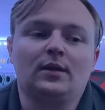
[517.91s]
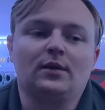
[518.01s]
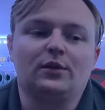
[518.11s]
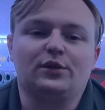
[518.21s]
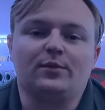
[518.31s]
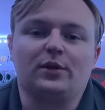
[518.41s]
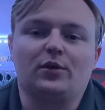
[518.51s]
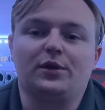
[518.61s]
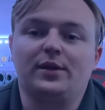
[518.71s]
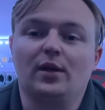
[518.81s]
there's something
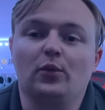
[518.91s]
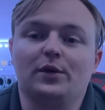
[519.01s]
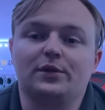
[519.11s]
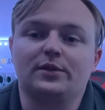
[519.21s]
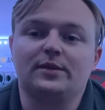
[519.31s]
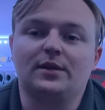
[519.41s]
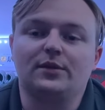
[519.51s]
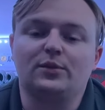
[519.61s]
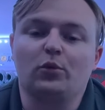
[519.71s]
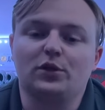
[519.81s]
called the Delaware State
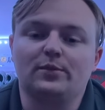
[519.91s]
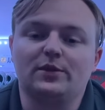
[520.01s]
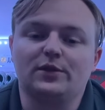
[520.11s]
Sportsmen's